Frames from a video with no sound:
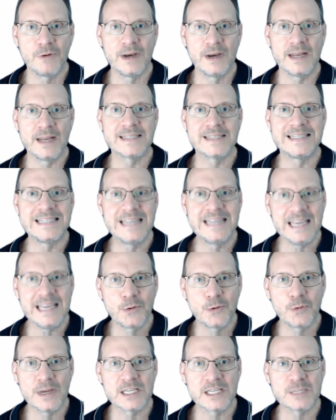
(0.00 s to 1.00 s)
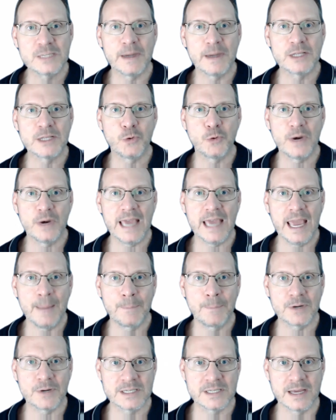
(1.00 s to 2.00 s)
readings decreased by
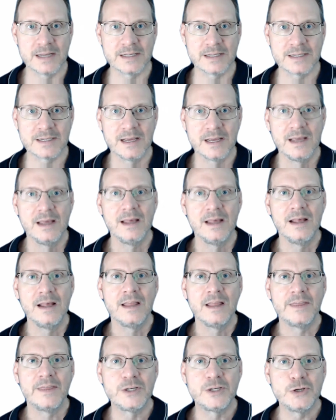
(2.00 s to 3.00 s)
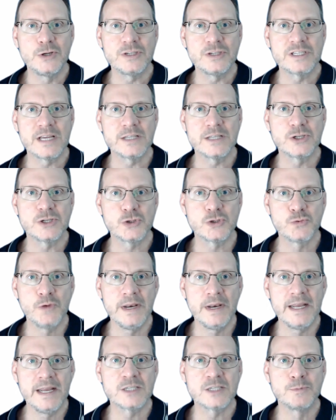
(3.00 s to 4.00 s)
28%. The two sensors'
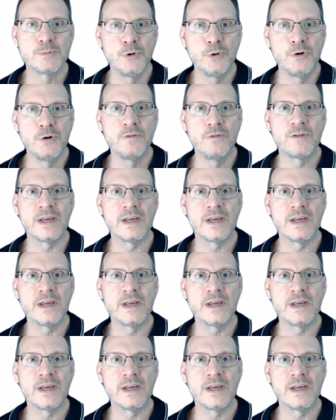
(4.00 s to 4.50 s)
readings moved